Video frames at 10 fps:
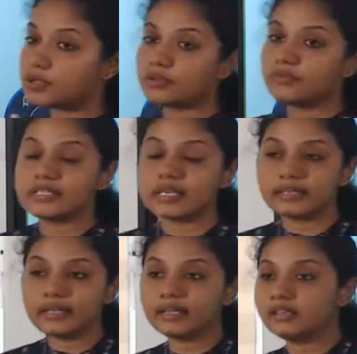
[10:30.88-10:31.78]
also we
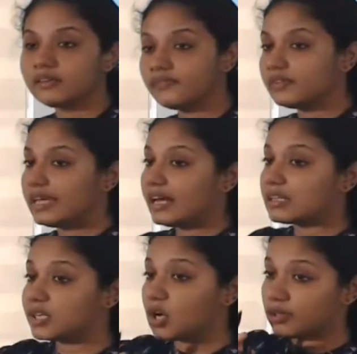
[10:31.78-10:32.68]
said that there
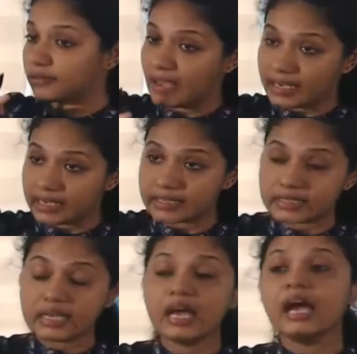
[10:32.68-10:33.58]
are a lot of
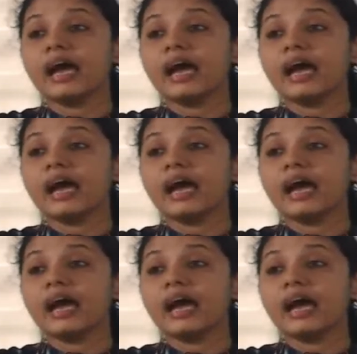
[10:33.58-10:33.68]
vacancy,